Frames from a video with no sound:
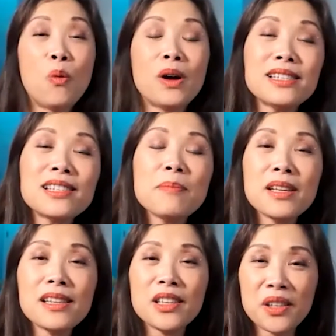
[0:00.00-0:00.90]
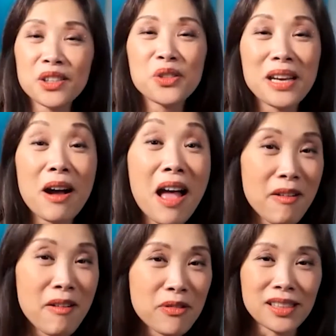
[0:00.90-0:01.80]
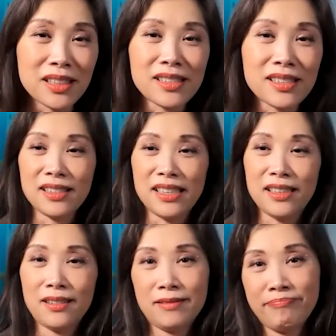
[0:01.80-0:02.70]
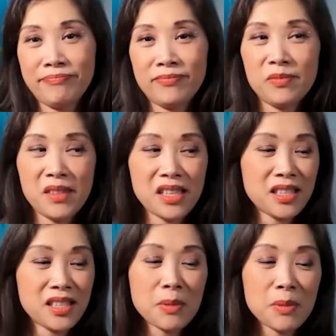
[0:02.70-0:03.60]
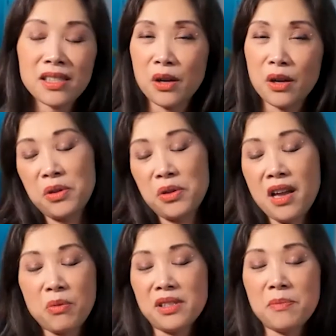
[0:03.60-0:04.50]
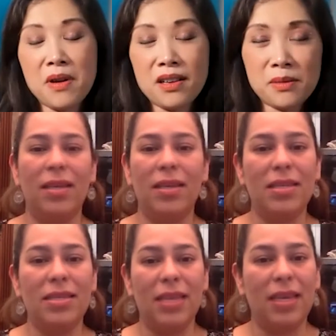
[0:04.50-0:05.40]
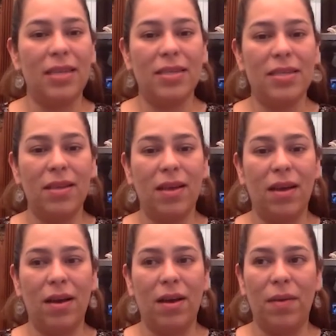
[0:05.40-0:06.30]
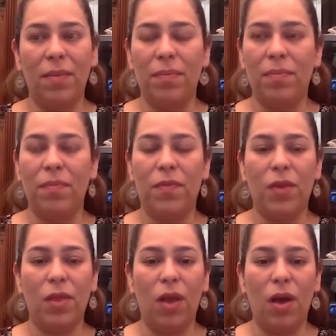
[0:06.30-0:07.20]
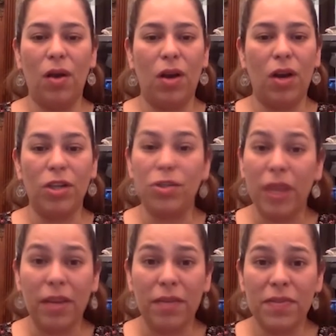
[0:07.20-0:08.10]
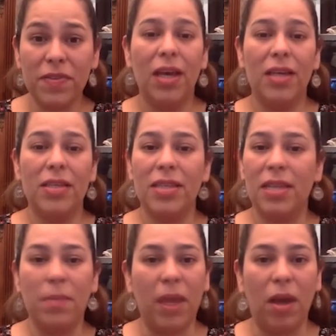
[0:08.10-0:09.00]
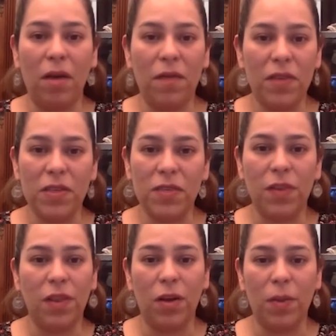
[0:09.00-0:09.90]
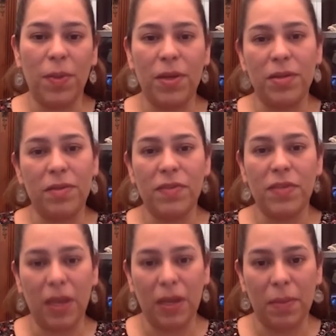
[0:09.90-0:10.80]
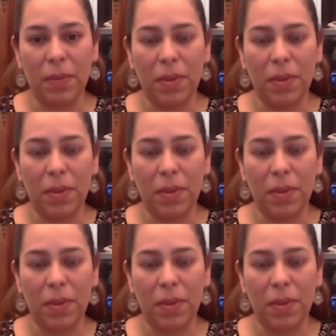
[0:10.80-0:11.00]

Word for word: something that you can do now effortlessly that six months ago you thought was impossible sit um, for long car drives sit in my office for longer periods of time.